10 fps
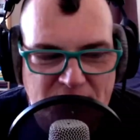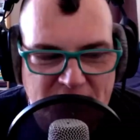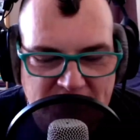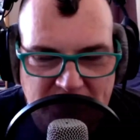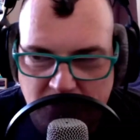
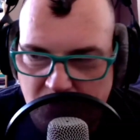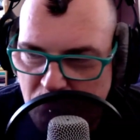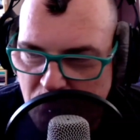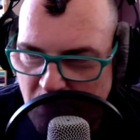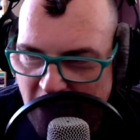feels like they're
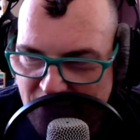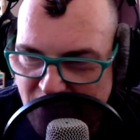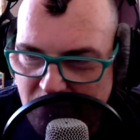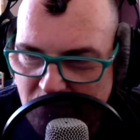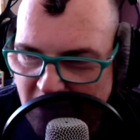I
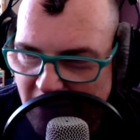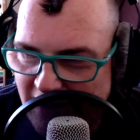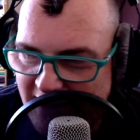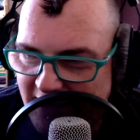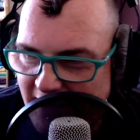think
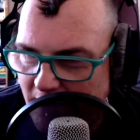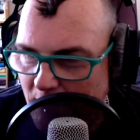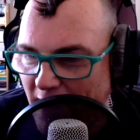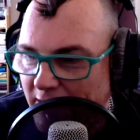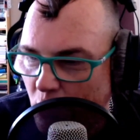like
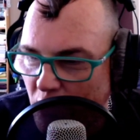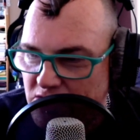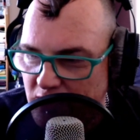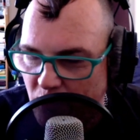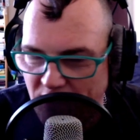my
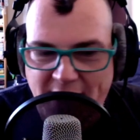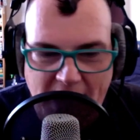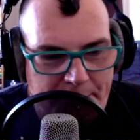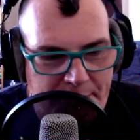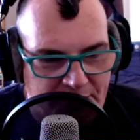question when that
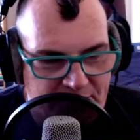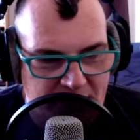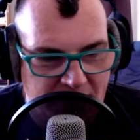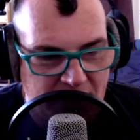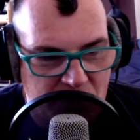happened on
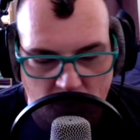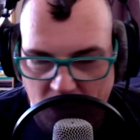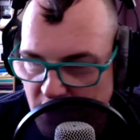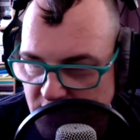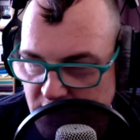stage
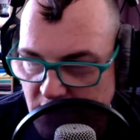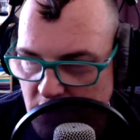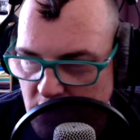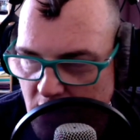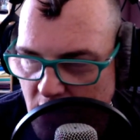was
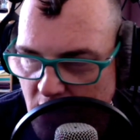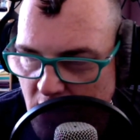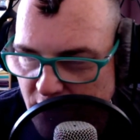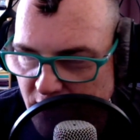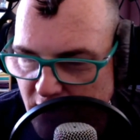
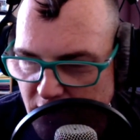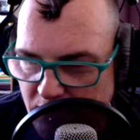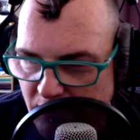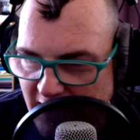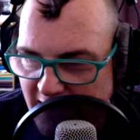are
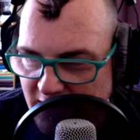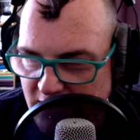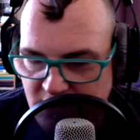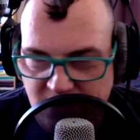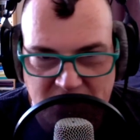there
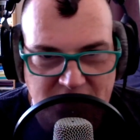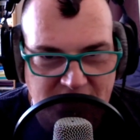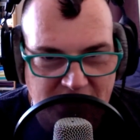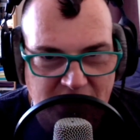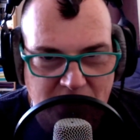like
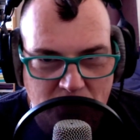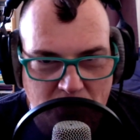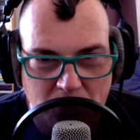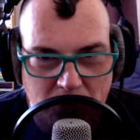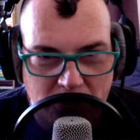sunsetting
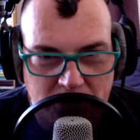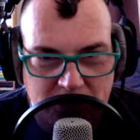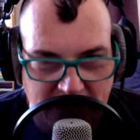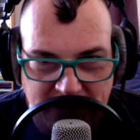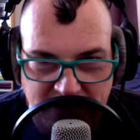
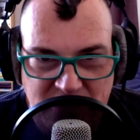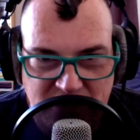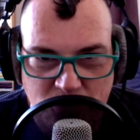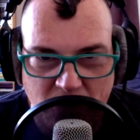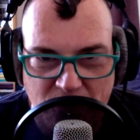Chromebooks? Like
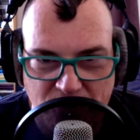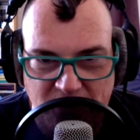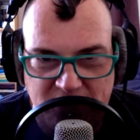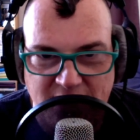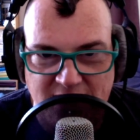this is what it
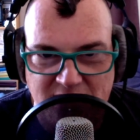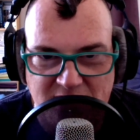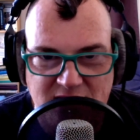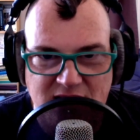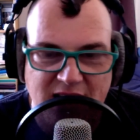feels like.
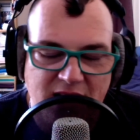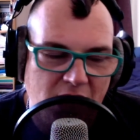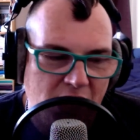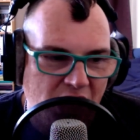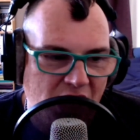This is like,
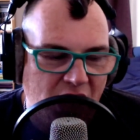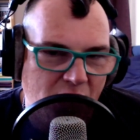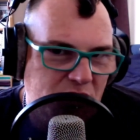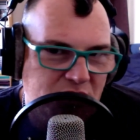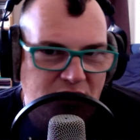
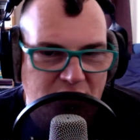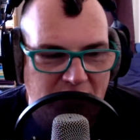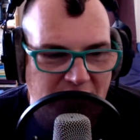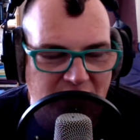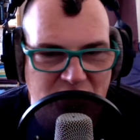oh, we're just gonna
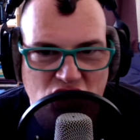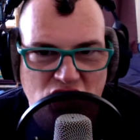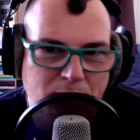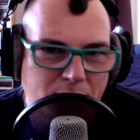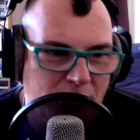make a
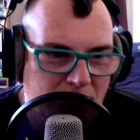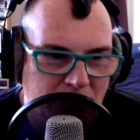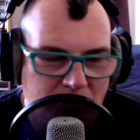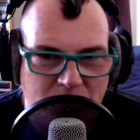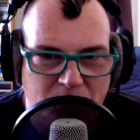
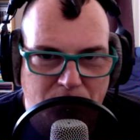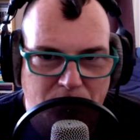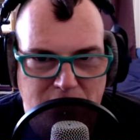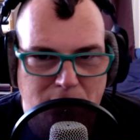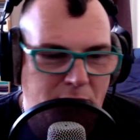cheaper
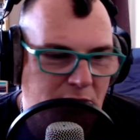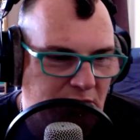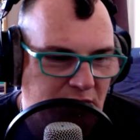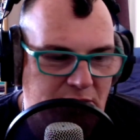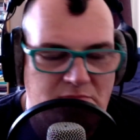Pixel
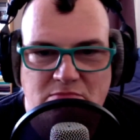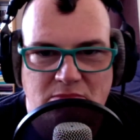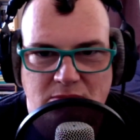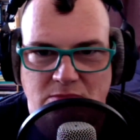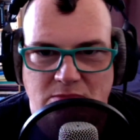Book, and
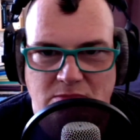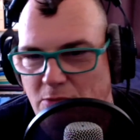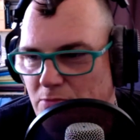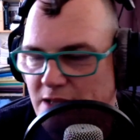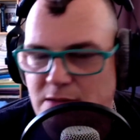you
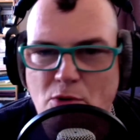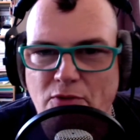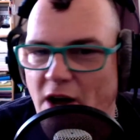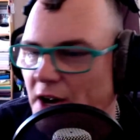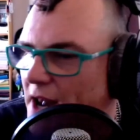know, let's
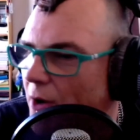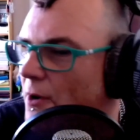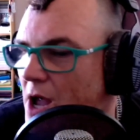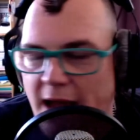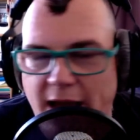move
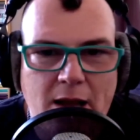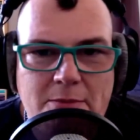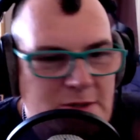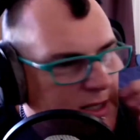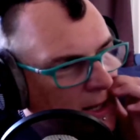on now.
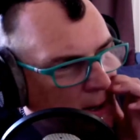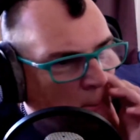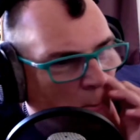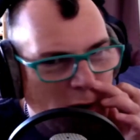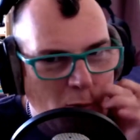And I'm
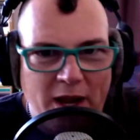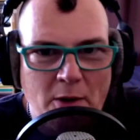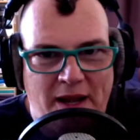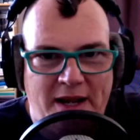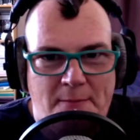just like,
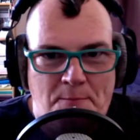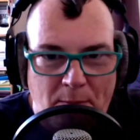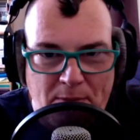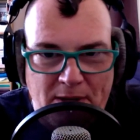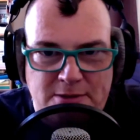wait, wait a
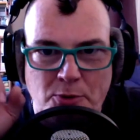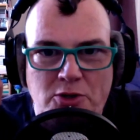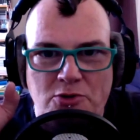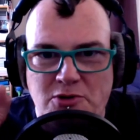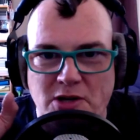minute,
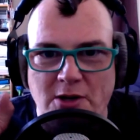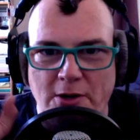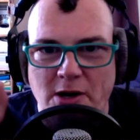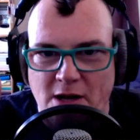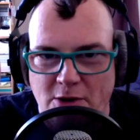Pixel Book user
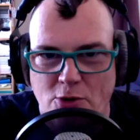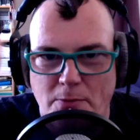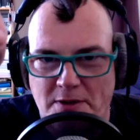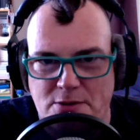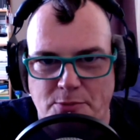here.
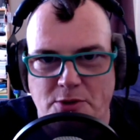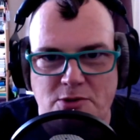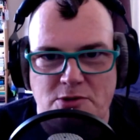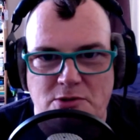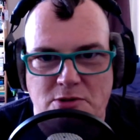You're a
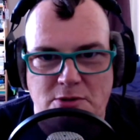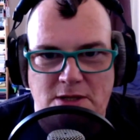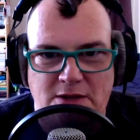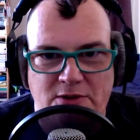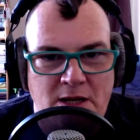Book user too,
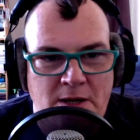David.